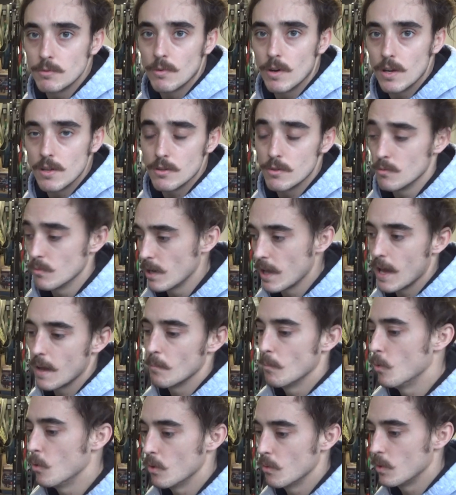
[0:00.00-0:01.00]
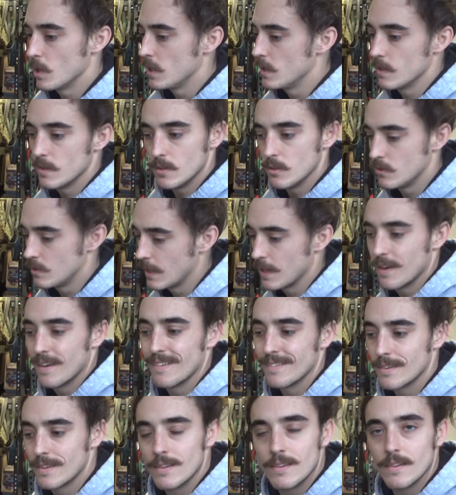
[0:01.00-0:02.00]
you want to do. You want to add more weight, you
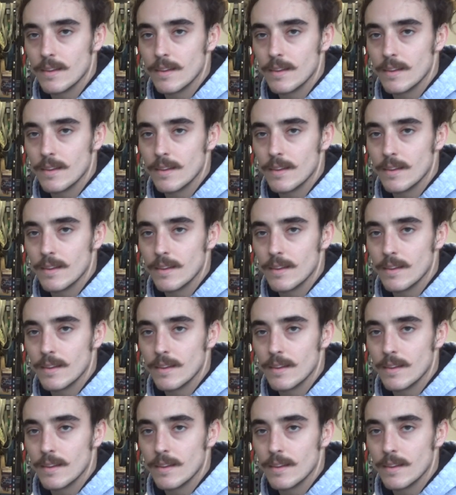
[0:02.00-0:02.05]
can't.